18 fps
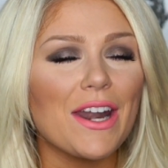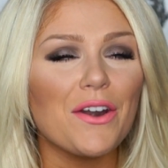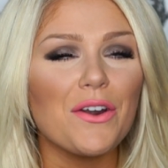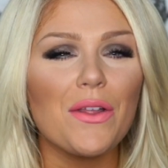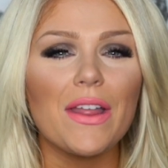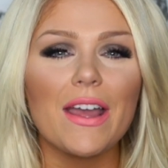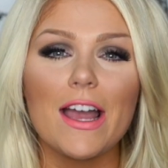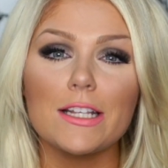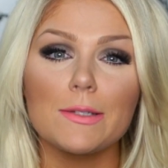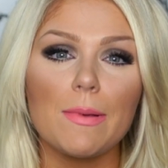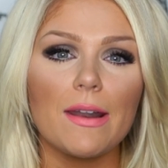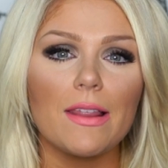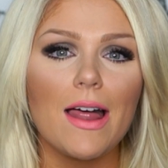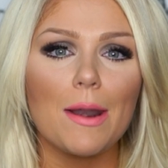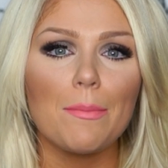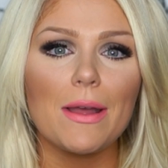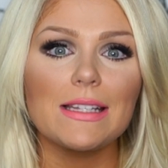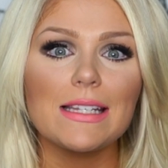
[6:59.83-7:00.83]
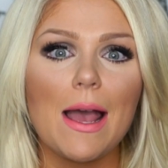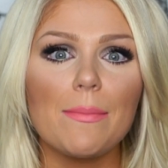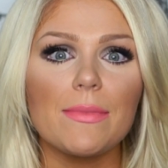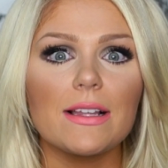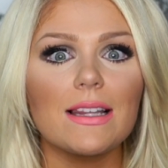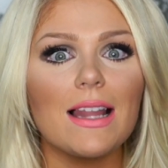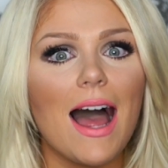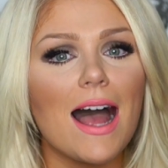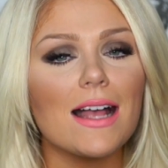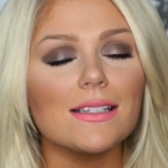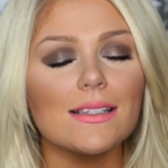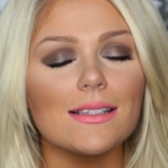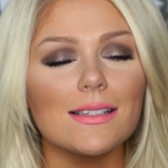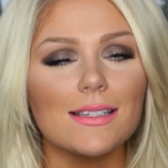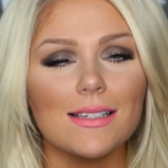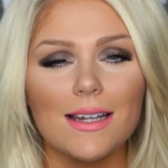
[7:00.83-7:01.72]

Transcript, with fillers: I don't know, like I spend a lot of my time in class and